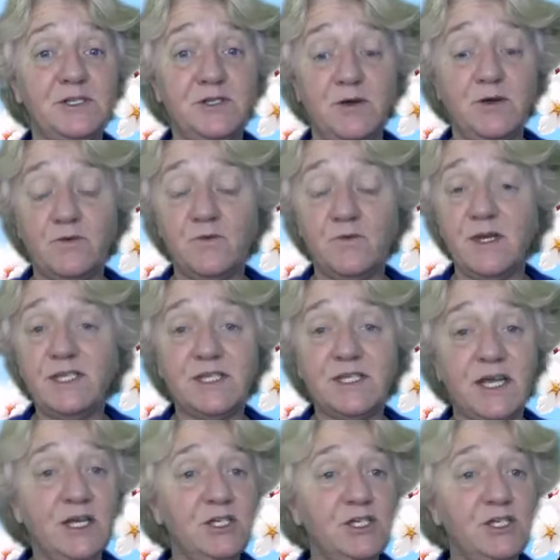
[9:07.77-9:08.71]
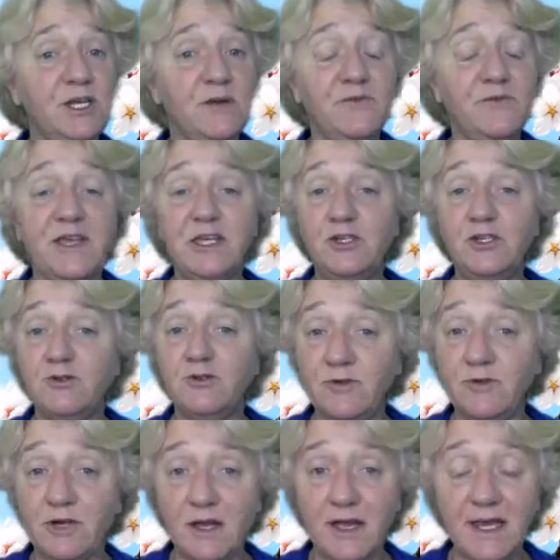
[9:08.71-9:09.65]
Don't waste energy on things you
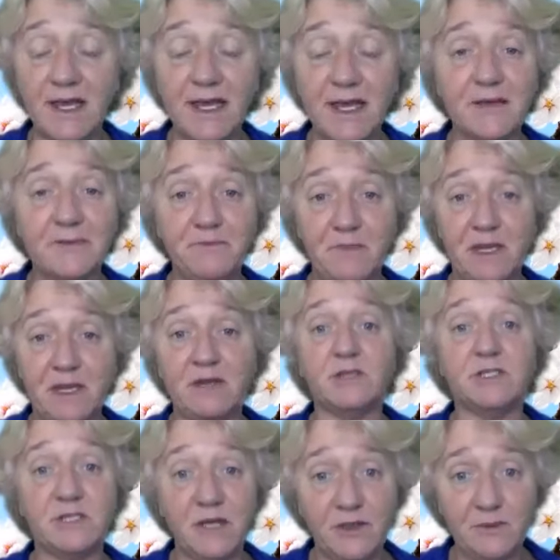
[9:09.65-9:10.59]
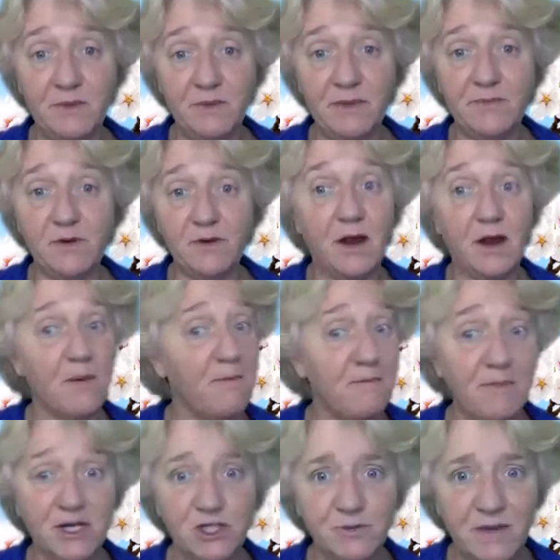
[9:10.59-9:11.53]
don't like, because other people are
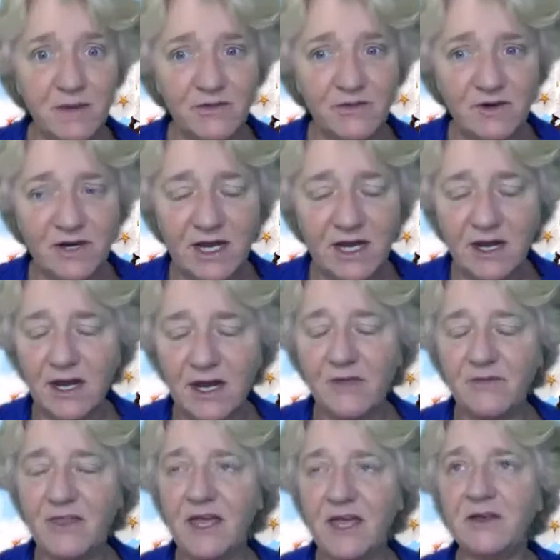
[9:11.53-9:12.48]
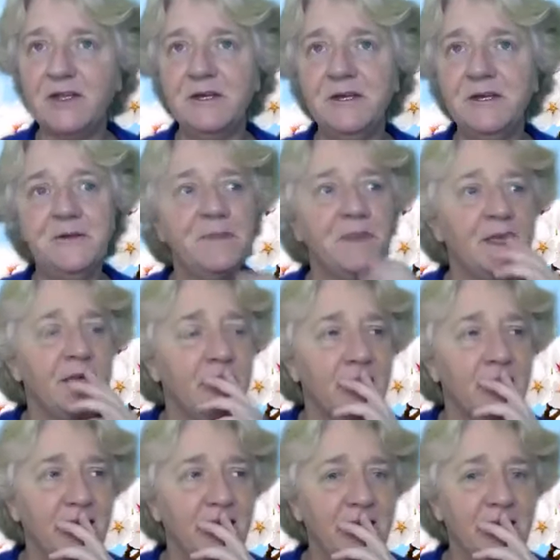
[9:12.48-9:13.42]
much better at
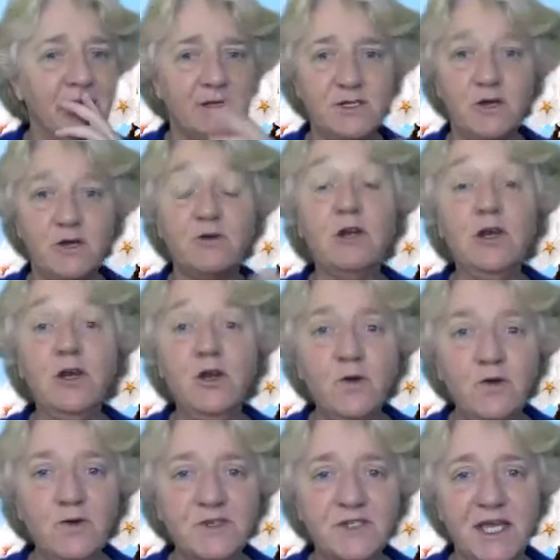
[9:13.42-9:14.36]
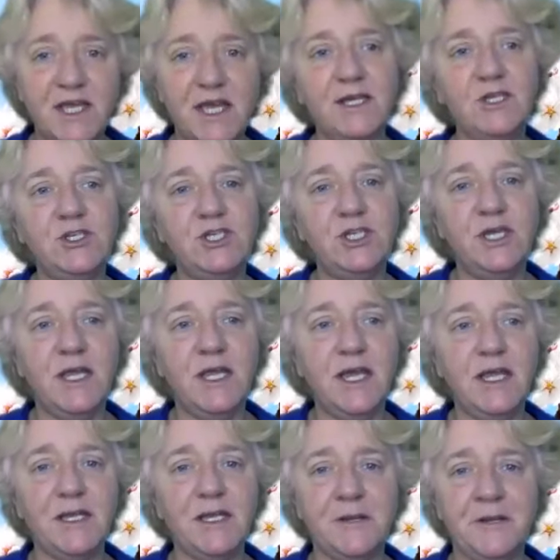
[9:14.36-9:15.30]
that. Don't lose energy
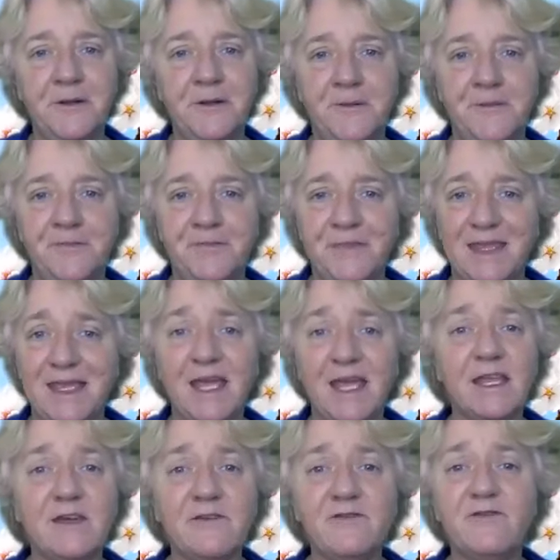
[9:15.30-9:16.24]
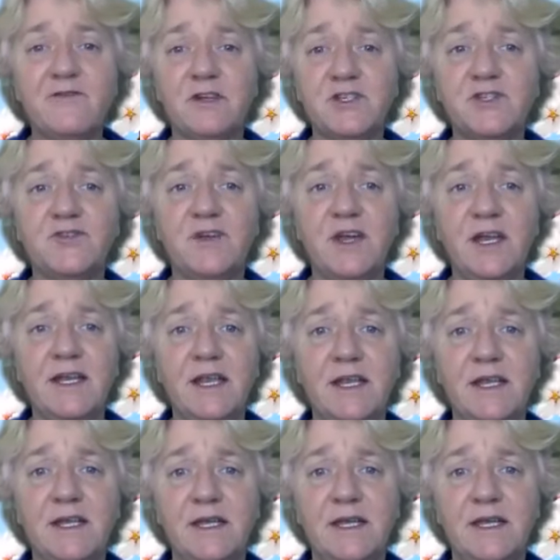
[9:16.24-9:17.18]
in getting
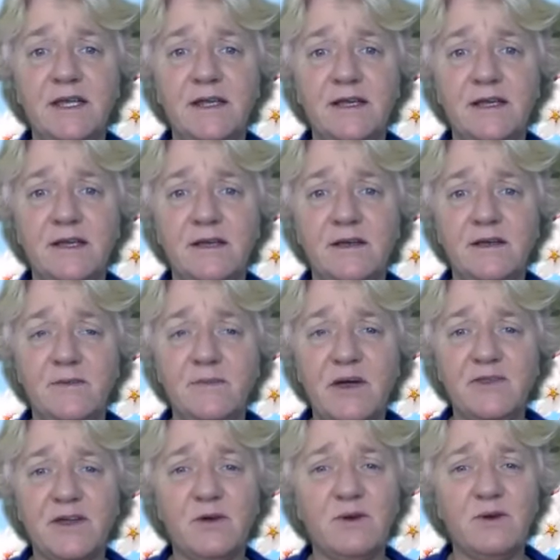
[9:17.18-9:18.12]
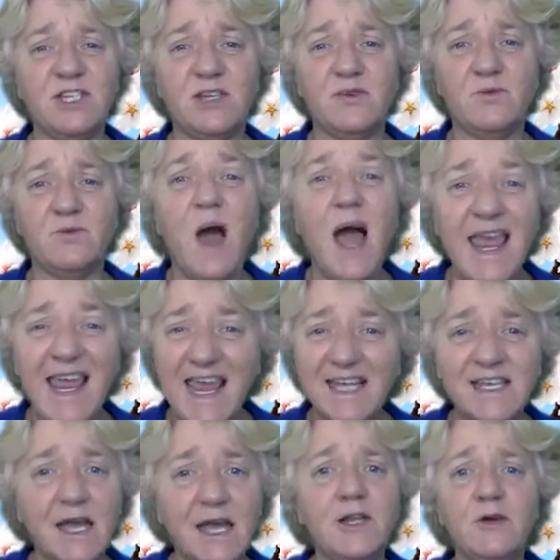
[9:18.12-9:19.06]
frustrated about the question, why
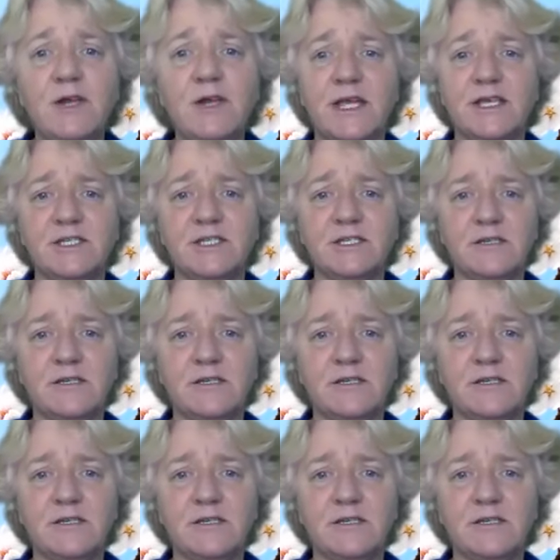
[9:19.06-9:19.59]
can't I do this?